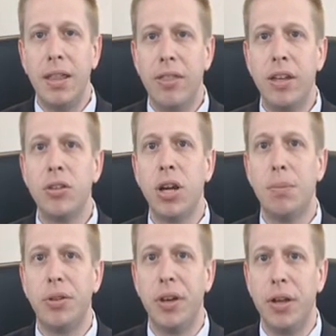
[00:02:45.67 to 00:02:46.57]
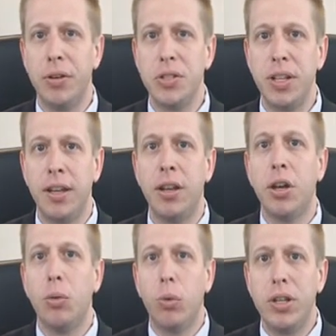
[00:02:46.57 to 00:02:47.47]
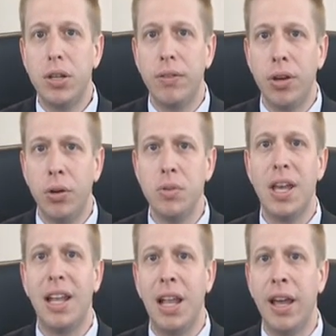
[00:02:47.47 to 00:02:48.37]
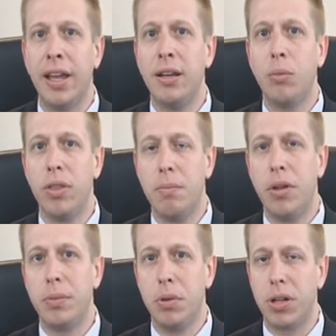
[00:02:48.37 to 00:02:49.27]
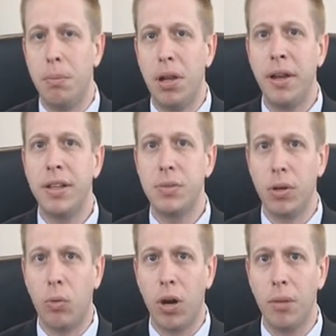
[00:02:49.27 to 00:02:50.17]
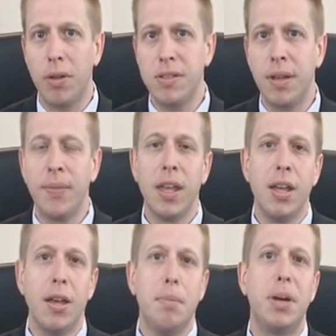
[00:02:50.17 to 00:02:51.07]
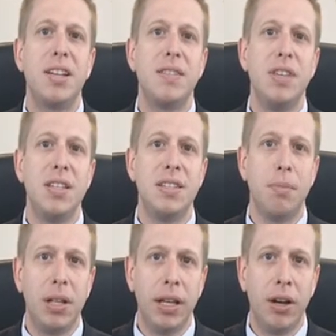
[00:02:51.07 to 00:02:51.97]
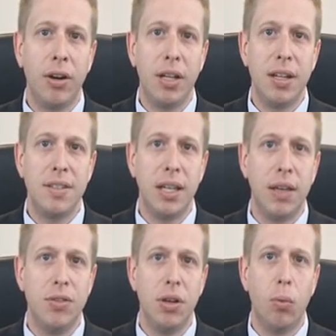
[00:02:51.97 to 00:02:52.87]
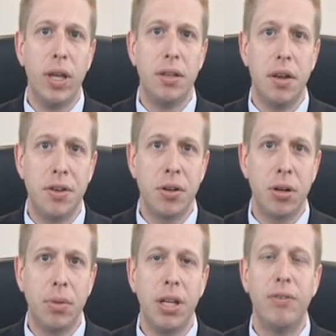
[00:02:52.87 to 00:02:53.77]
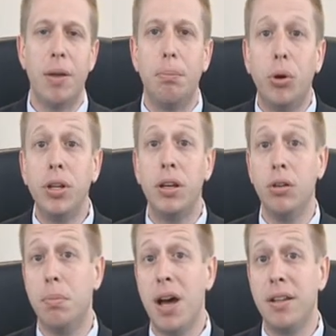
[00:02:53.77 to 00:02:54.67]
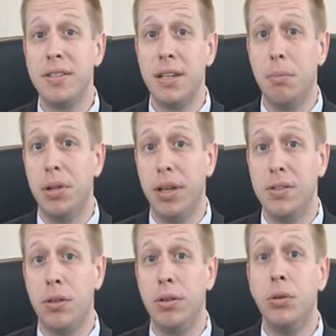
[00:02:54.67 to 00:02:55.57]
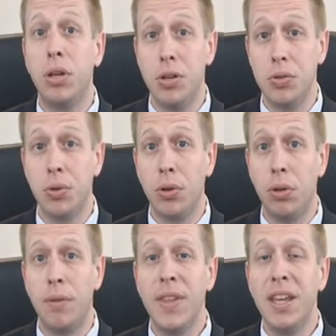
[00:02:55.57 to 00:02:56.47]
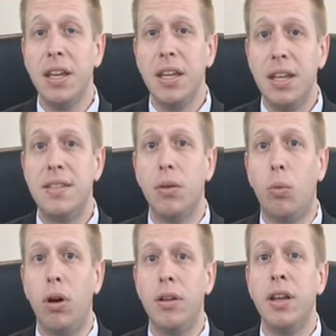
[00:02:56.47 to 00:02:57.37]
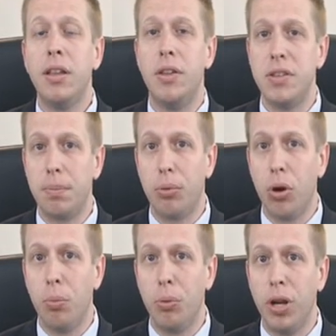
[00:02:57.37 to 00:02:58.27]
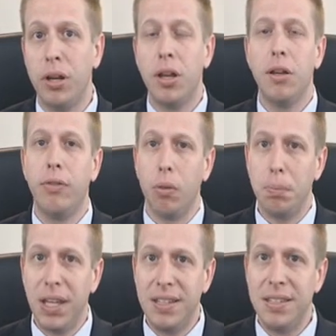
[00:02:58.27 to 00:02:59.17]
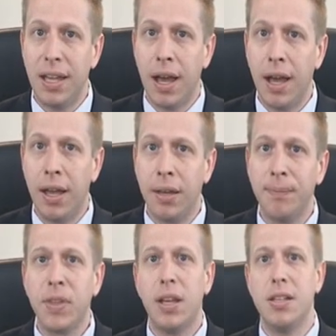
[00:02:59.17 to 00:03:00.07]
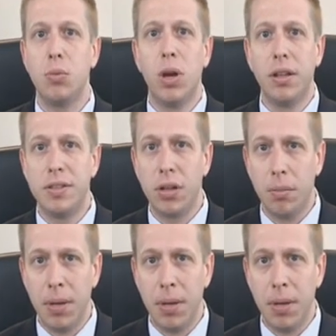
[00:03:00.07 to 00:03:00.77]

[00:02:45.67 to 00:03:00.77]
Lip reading: and then you're able to understand which of those align with multiple compliance requirements. Because of these similarities, it gives you a way to determine, if I'm putting a new policy in place or a new control, is it one that is appropriate for PCI as well as